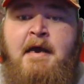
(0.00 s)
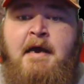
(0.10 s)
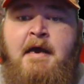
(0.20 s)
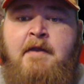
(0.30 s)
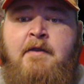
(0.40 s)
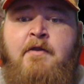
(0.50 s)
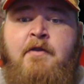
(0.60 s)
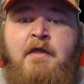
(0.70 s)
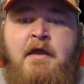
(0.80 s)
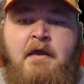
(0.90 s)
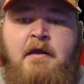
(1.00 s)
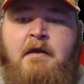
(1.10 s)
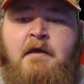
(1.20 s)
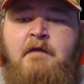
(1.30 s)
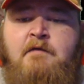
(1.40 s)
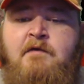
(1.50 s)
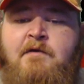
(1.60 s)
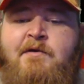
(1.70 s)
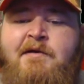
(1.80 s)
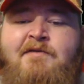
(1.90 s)
And then it
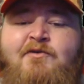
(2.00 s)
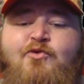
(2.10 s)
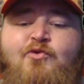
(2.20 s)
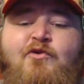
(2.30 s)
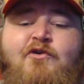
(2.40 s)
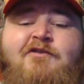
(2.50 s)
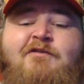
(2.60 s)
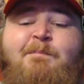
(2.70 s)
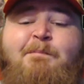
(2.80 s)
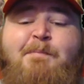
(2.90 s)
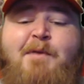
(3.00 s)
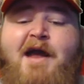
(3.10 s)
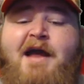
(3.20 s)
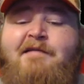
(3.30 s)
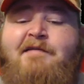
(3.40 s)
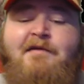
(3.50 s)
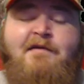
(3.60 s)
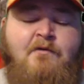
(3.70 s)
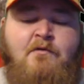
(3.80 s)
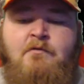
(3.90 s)
turned into the
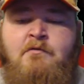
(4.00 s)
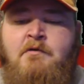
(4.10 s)
spectacle